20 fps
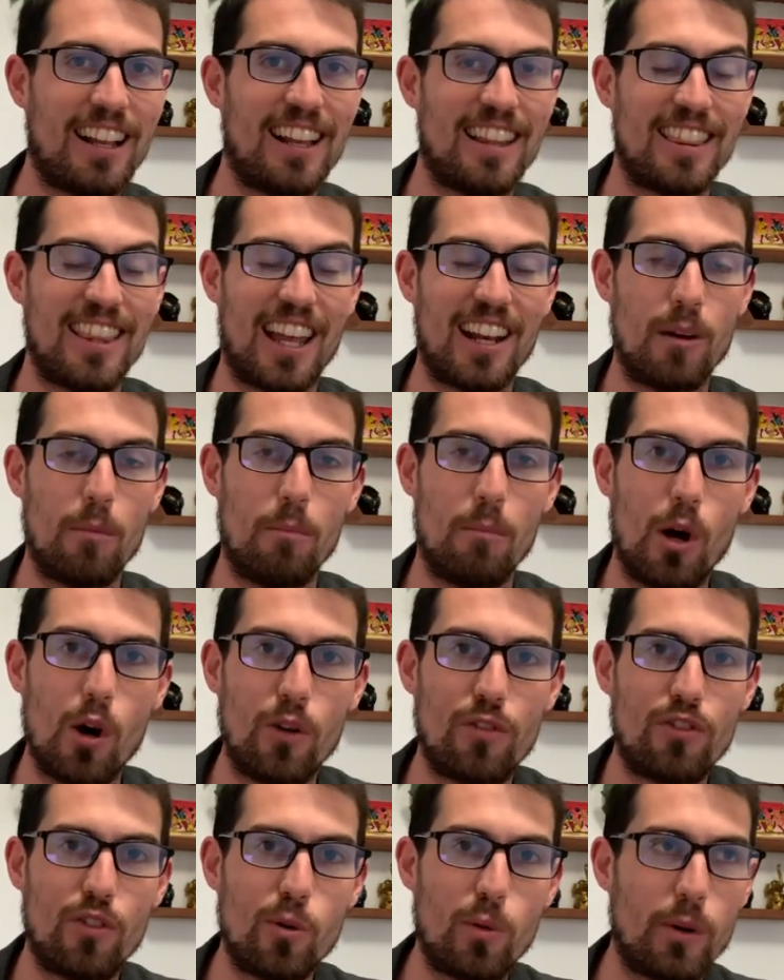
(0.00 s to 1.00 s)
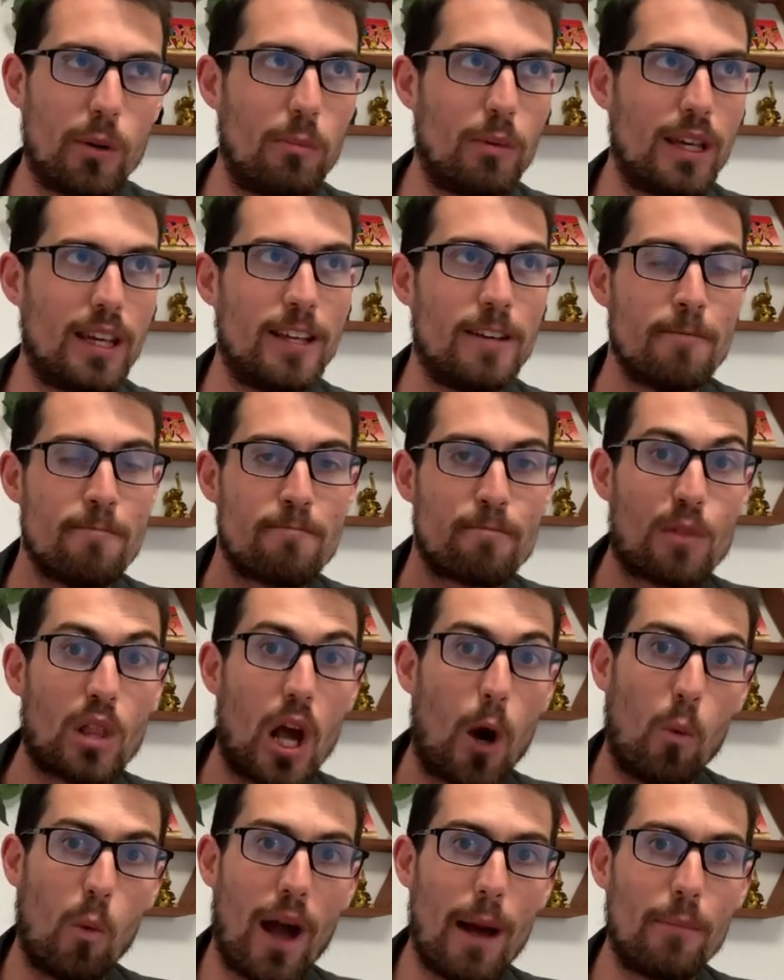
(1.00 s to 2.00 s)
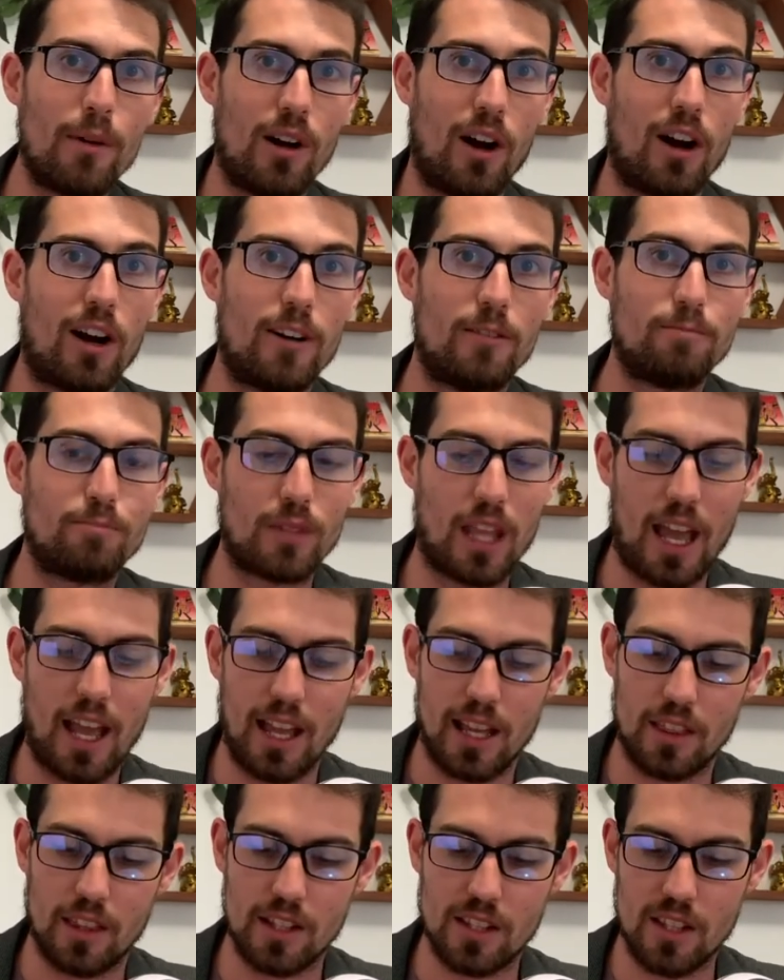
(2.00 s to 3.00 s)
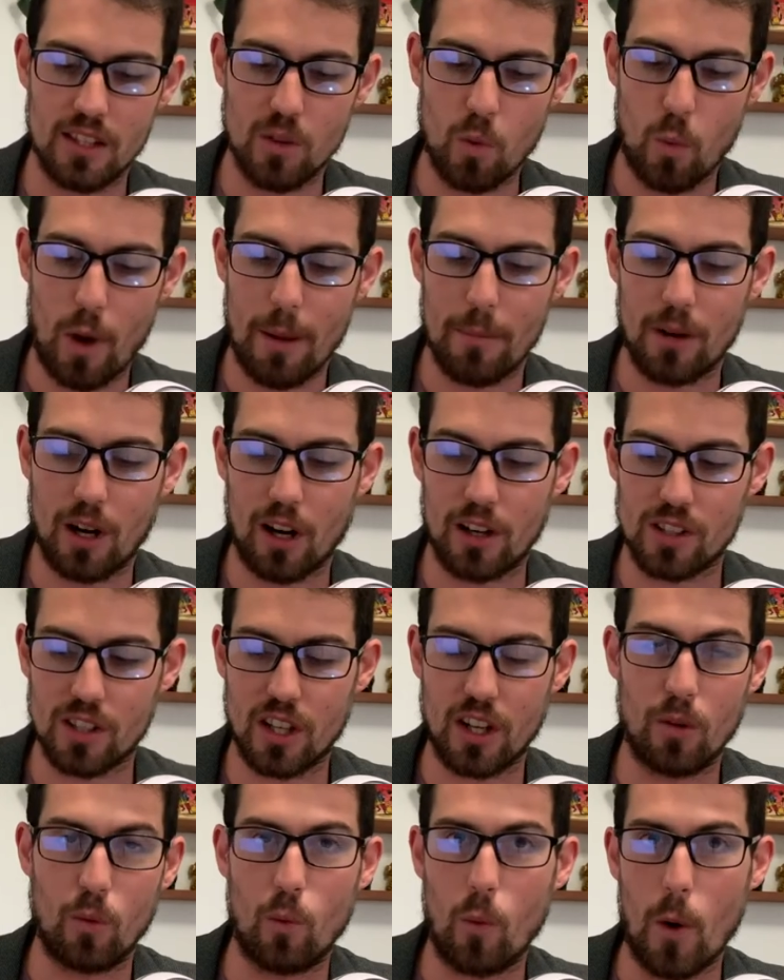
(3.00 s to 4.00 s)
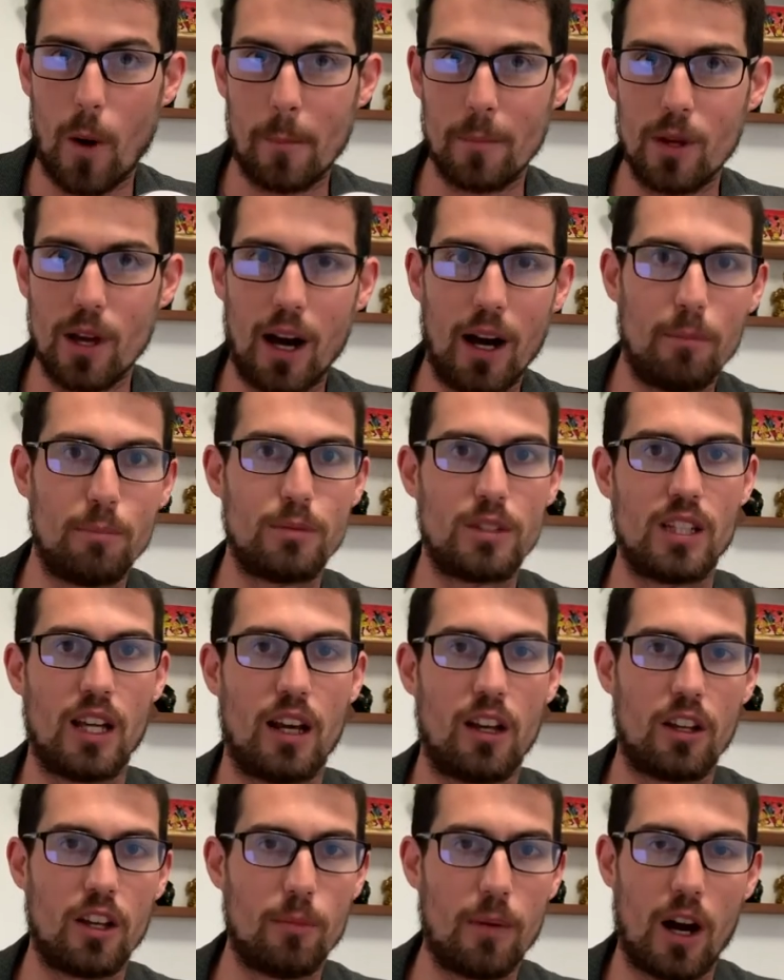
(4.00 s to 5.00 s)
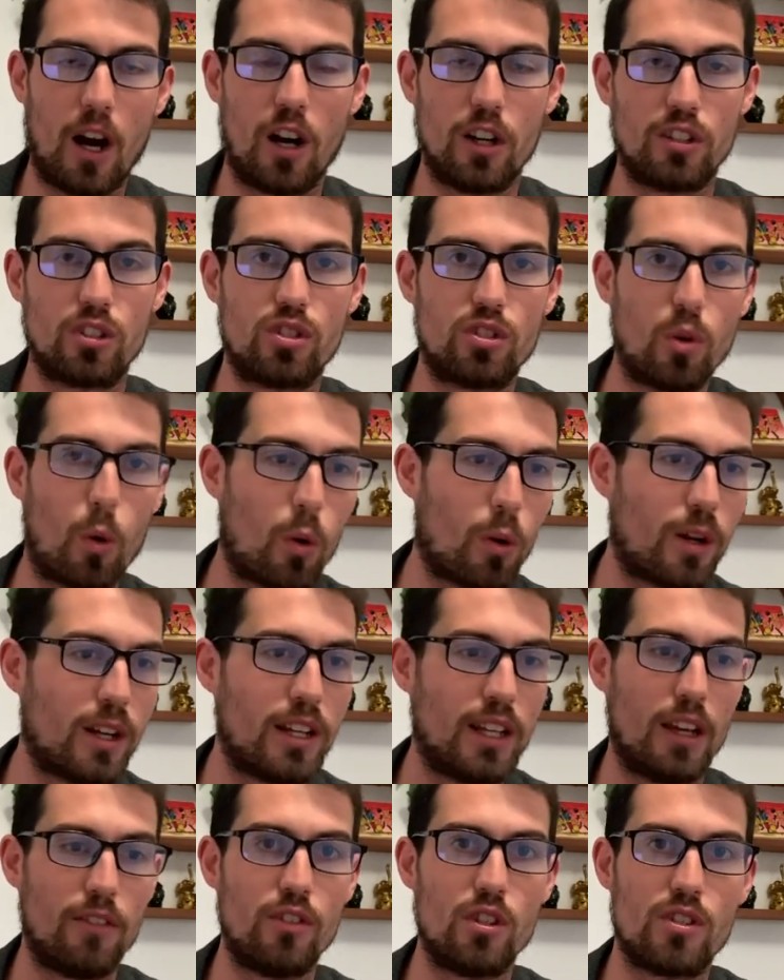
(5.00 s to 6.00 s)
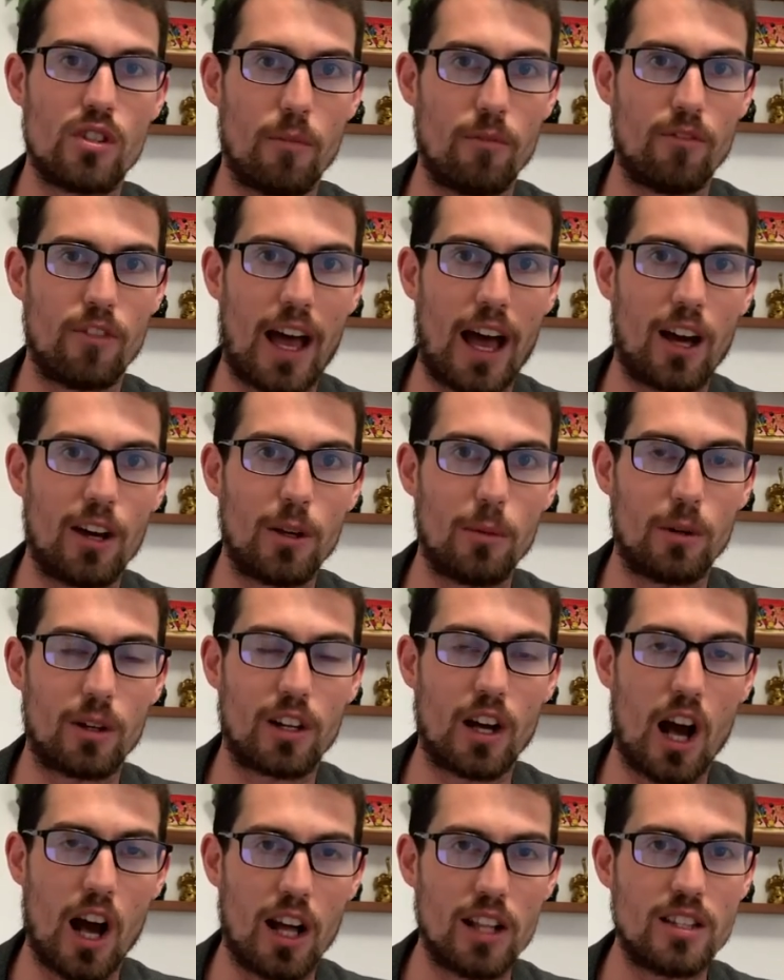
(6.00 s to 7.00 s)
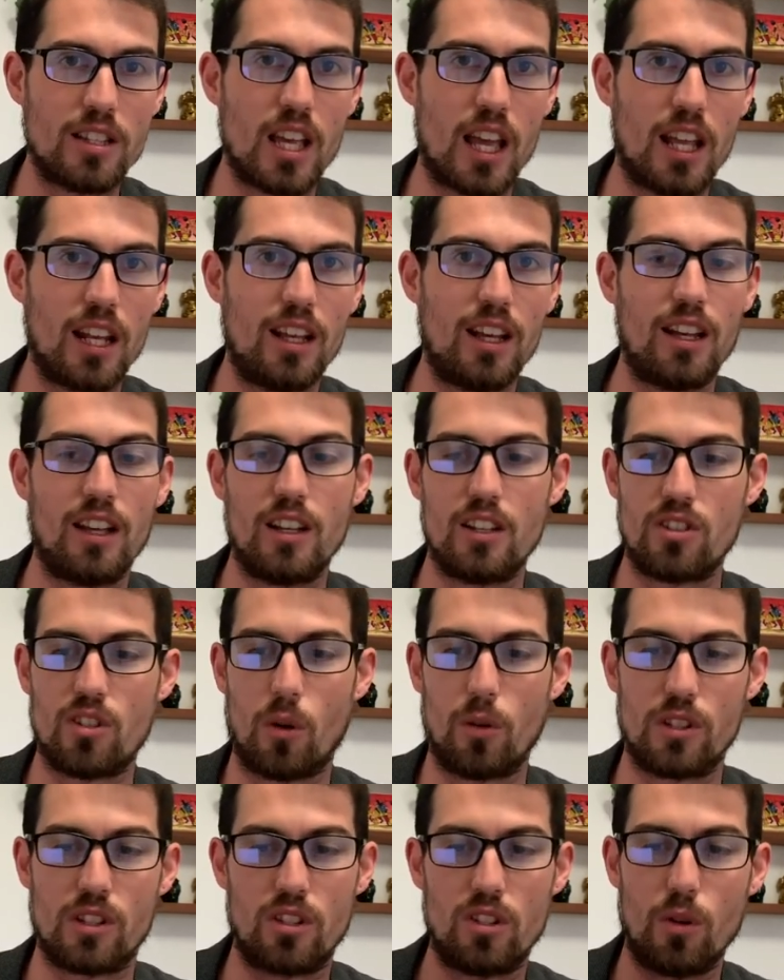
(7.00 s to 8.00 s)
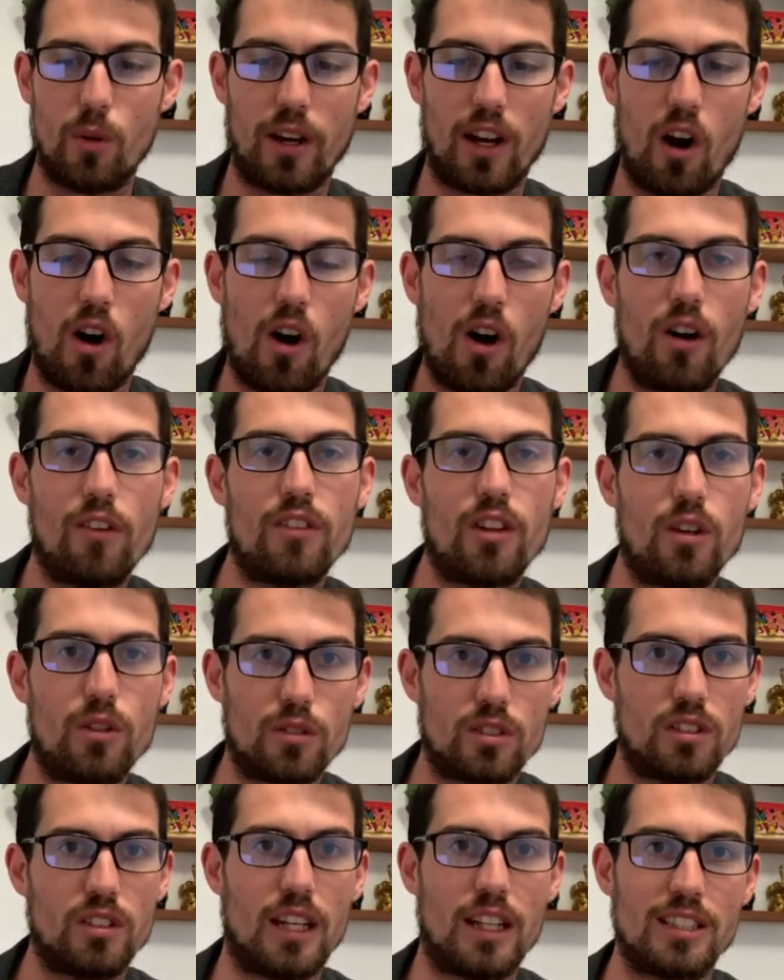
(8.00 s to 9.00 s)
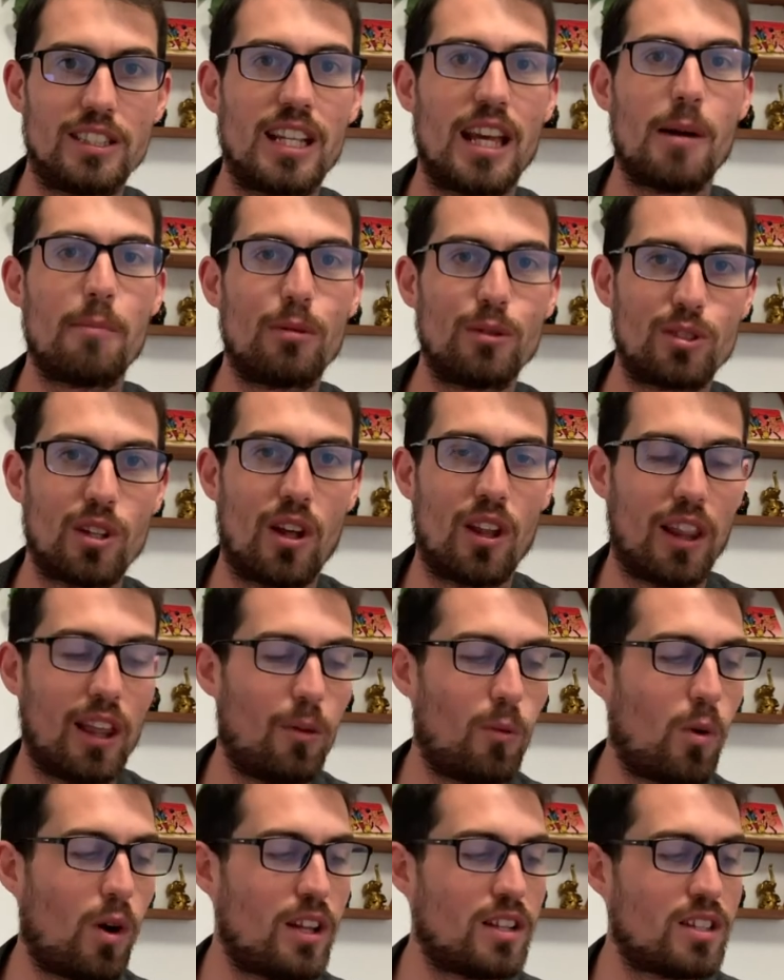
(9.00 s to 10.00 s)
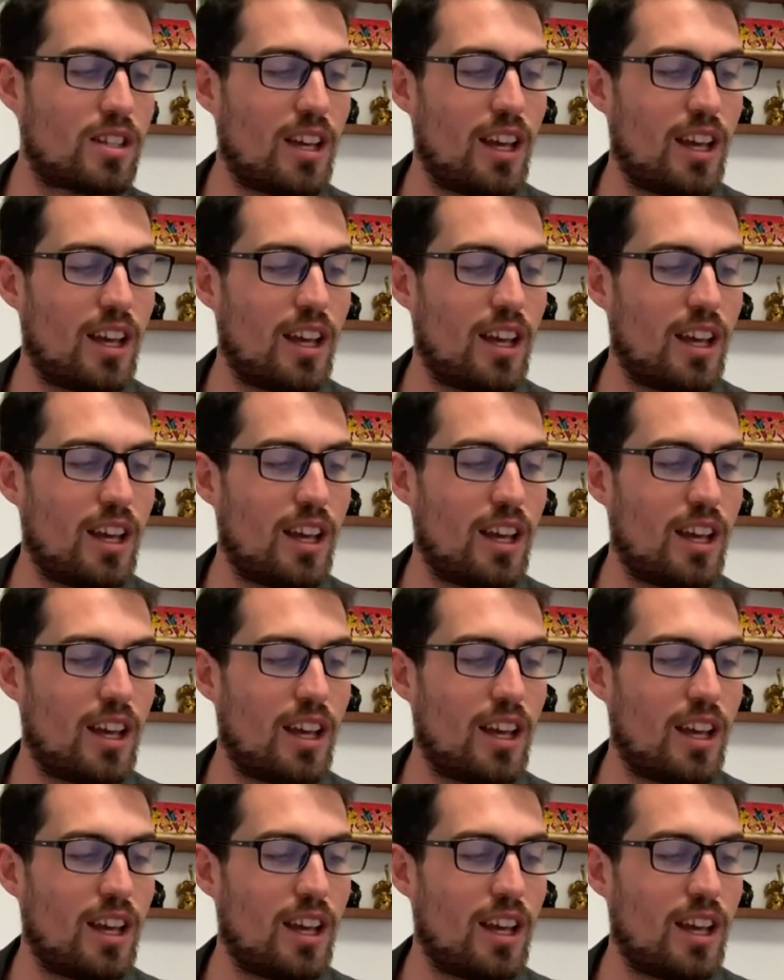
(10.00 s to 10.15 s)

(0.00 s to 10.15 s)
Then mofu would be a webinar hey, this is a webinar. It's going to warm you up, tell you our story, give you some valuable content. So it's doing all of those examples all at once.